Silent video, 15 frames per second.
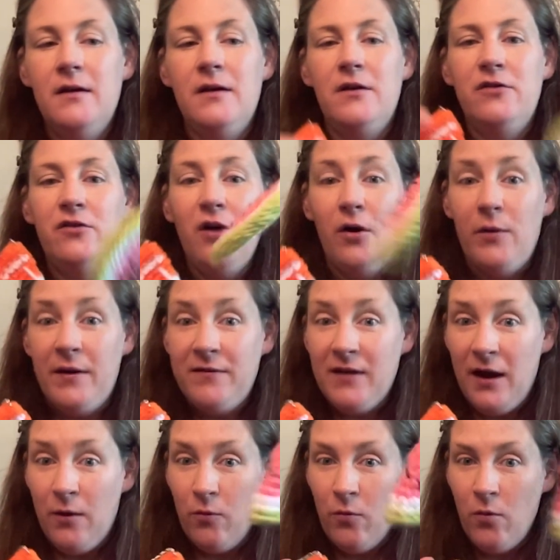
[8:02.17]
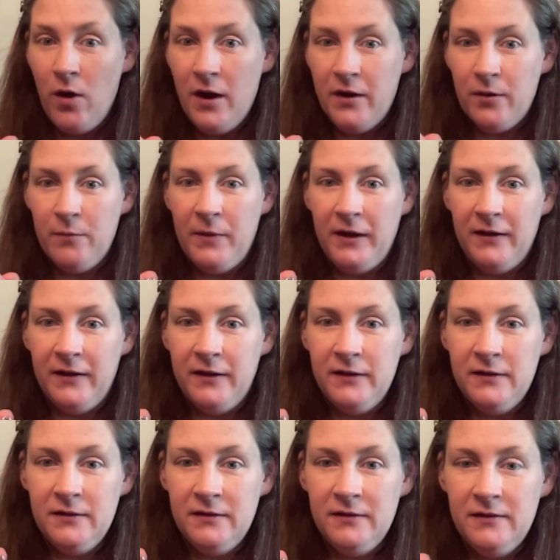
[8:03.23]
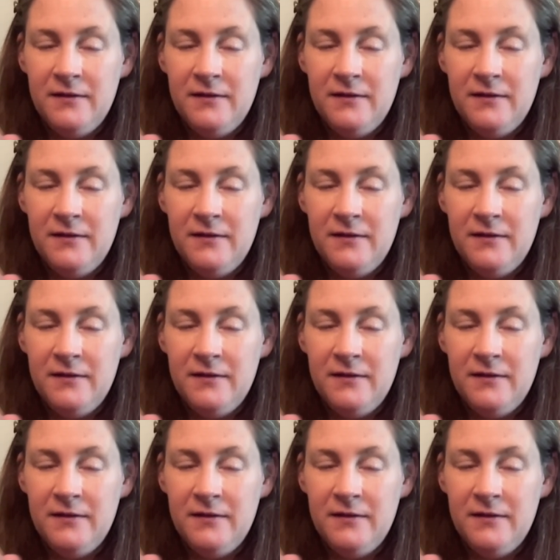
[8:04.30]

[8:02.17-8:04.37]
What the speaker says: So I've got watermelon,